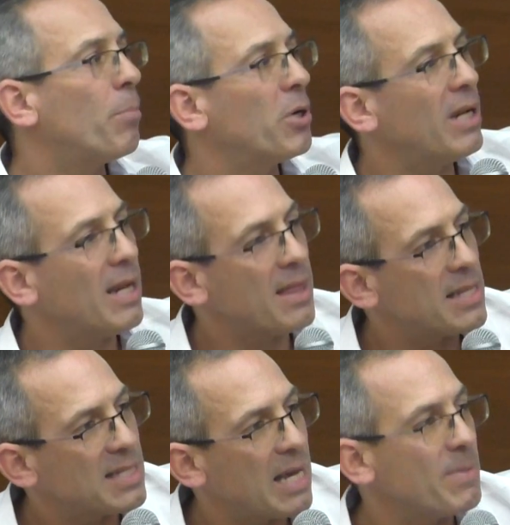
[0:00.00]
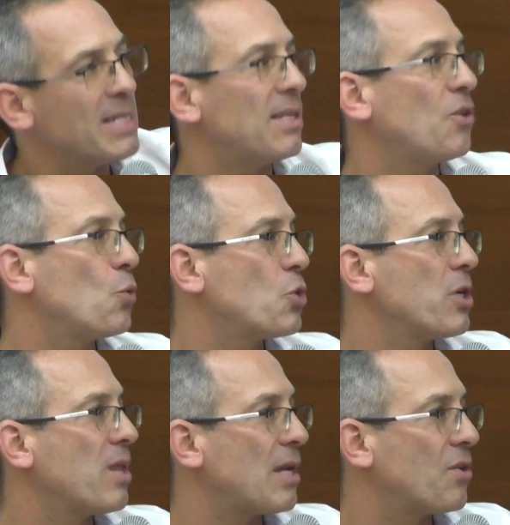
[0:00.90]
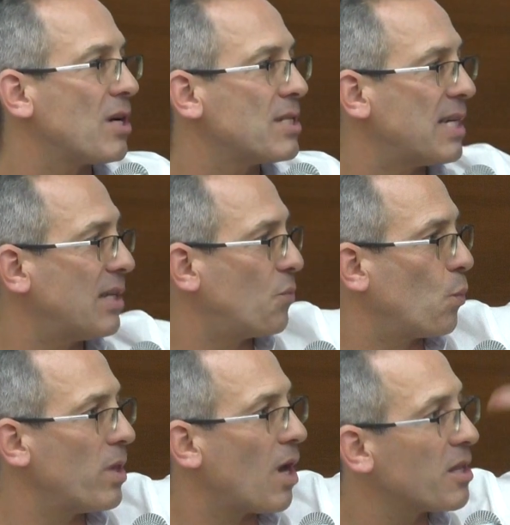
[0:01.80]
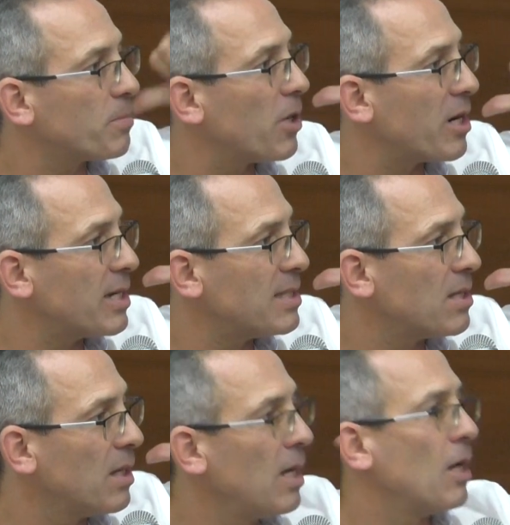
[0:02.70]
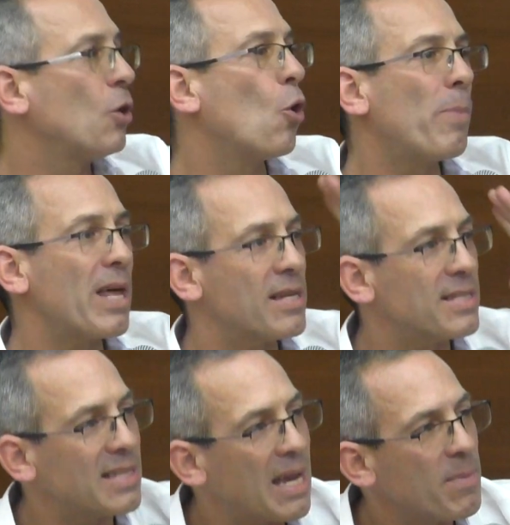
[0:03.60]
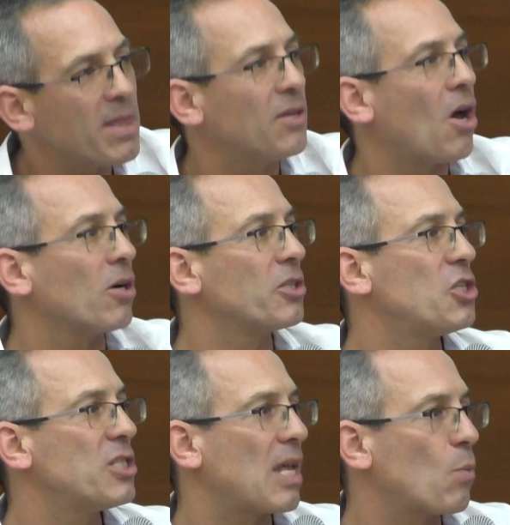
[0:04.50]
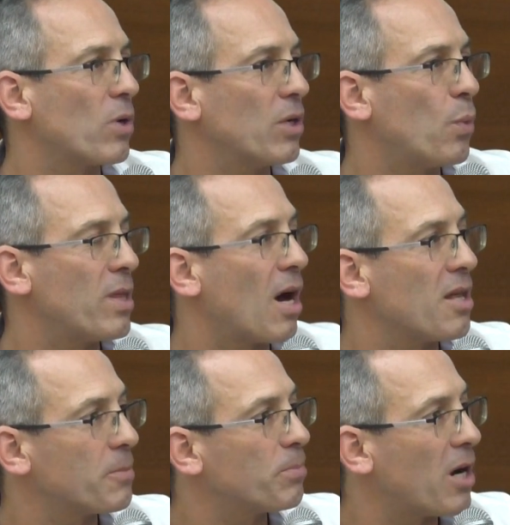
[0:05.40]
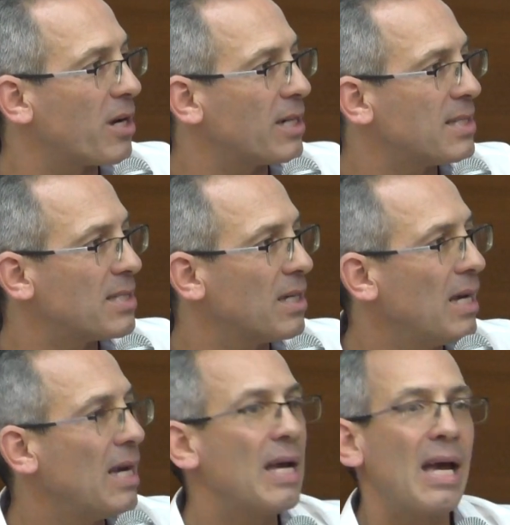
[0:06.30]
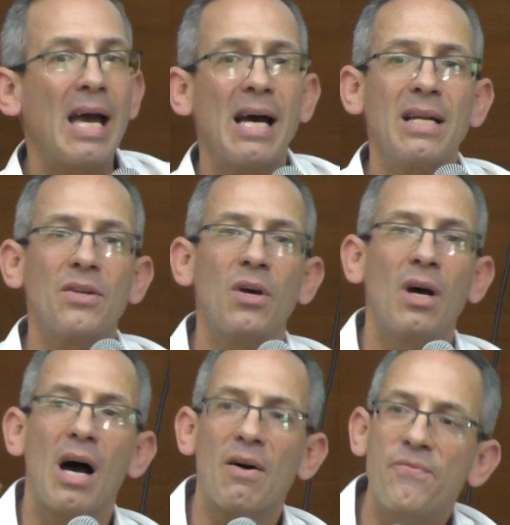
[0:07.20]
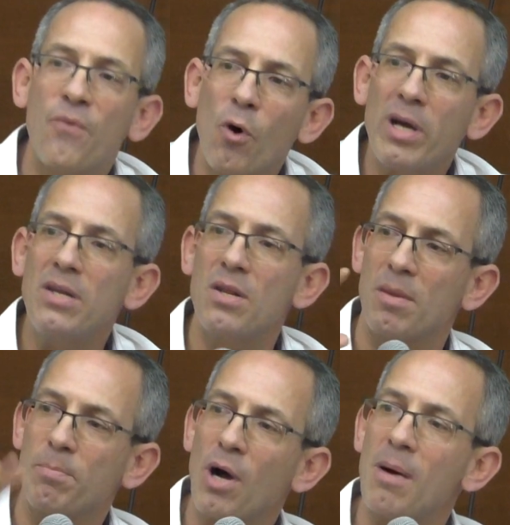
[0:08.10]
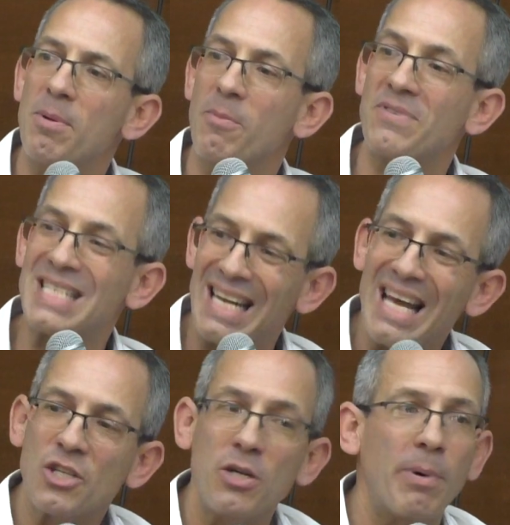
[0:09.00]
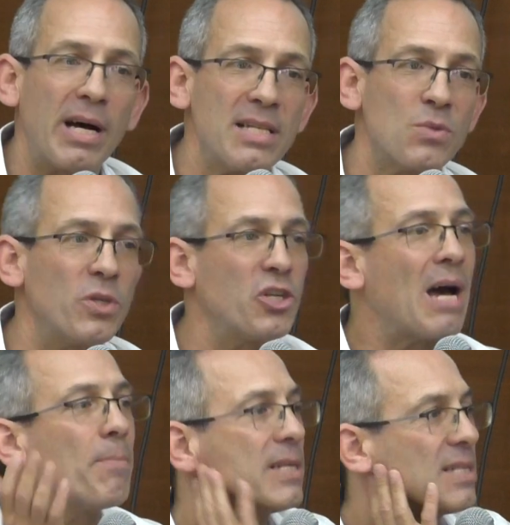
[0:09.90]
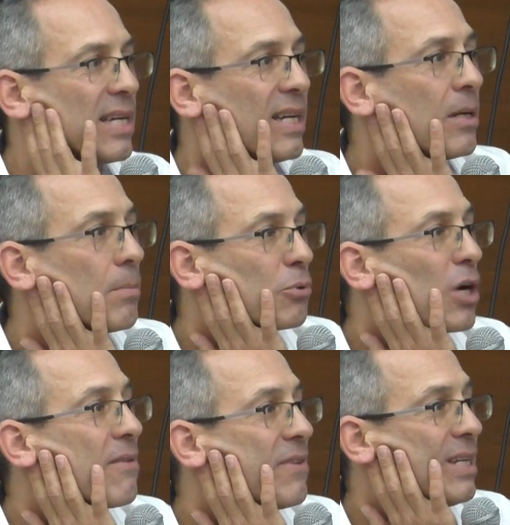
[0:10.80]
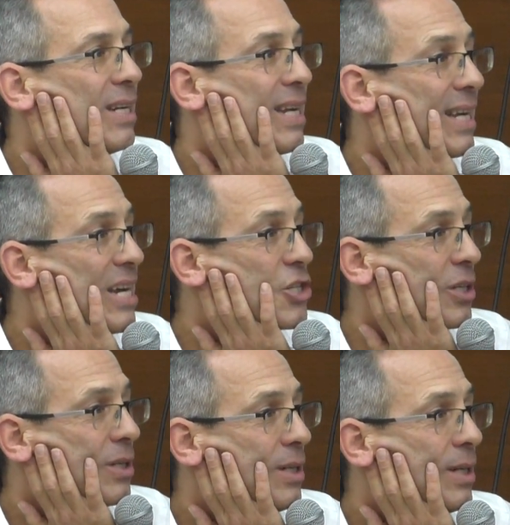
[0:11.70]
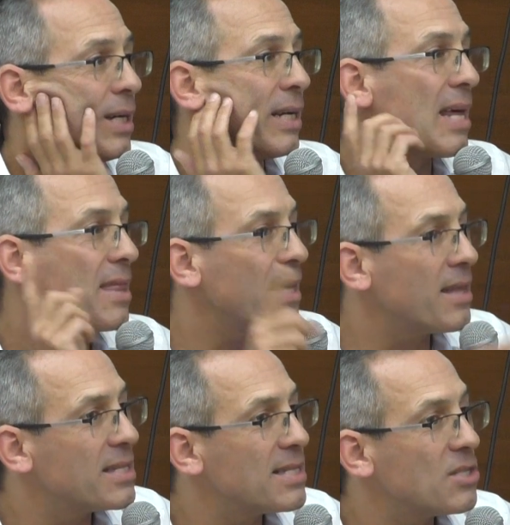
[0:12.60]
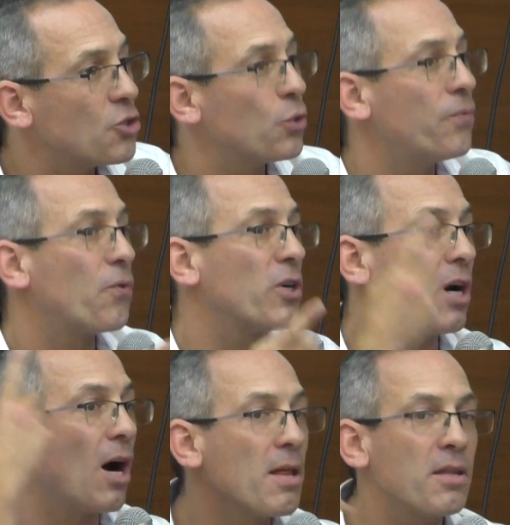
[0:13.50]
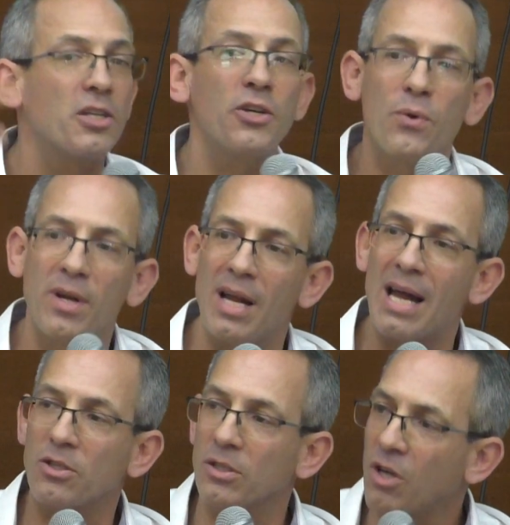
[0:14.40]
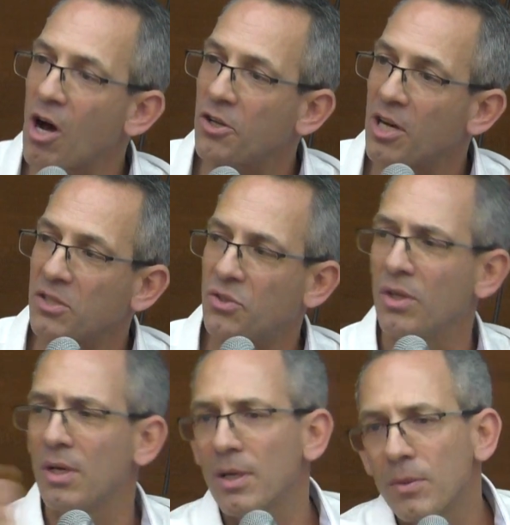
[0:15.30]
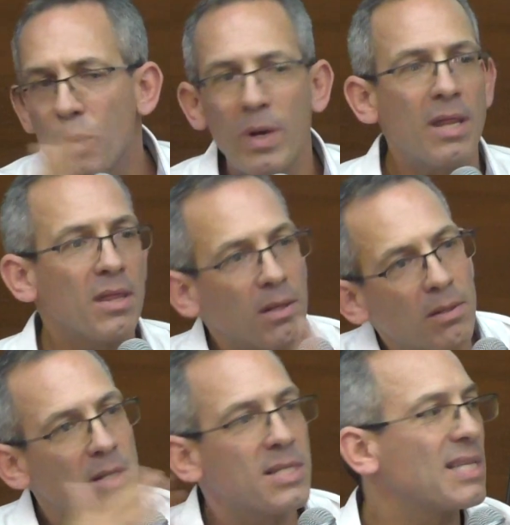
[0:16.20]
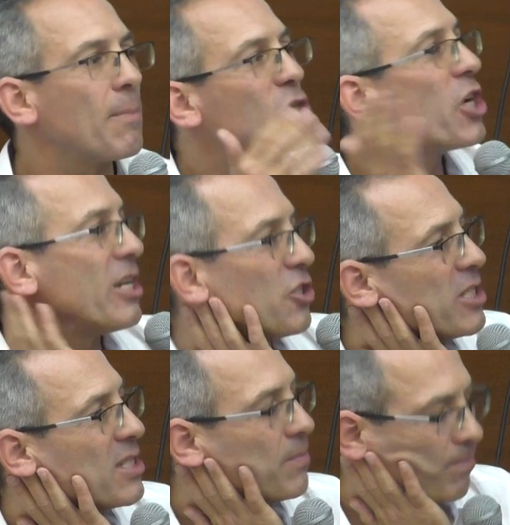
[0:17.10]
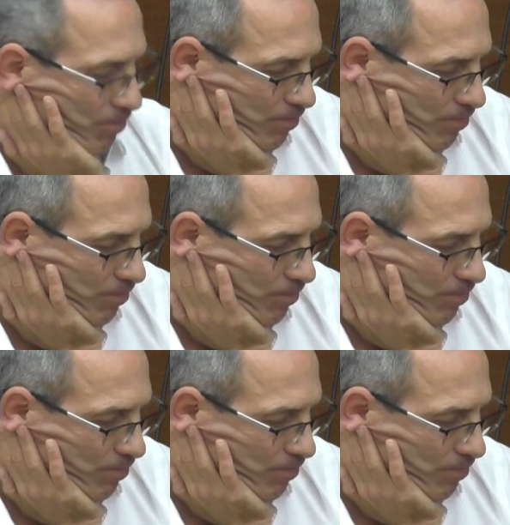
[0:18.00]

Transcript: put it in the same institution that does it with other products, go by the same methodologies that work with other products, and avoid the problem of selection bias which happens in private litigation. And I think this is true for other unilateral conduct with some changes.